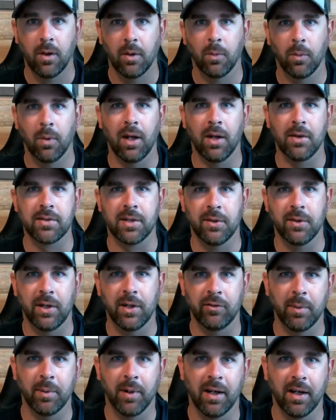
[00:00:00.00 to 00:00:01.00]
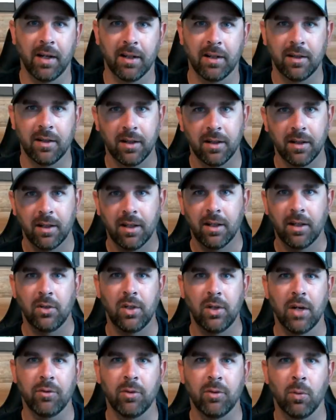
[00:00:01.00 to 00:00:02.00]
Well, how's it going, everybody?
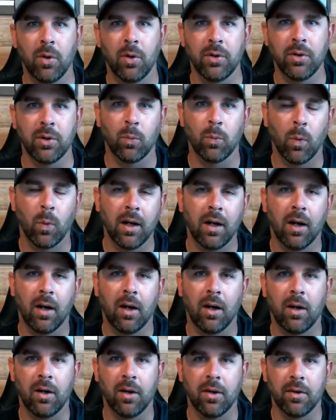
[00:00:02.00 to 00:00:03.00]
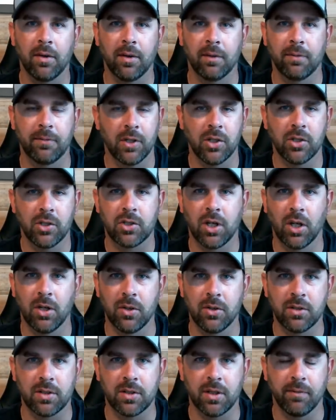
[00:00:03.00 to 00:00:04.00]
You ever wonder where all the footage
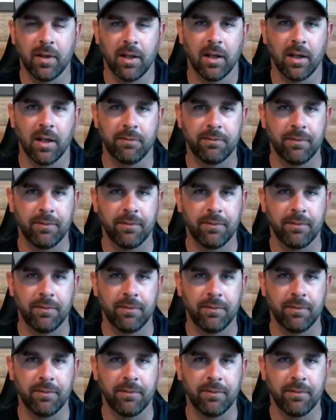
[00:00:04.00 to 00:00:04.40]
goes of the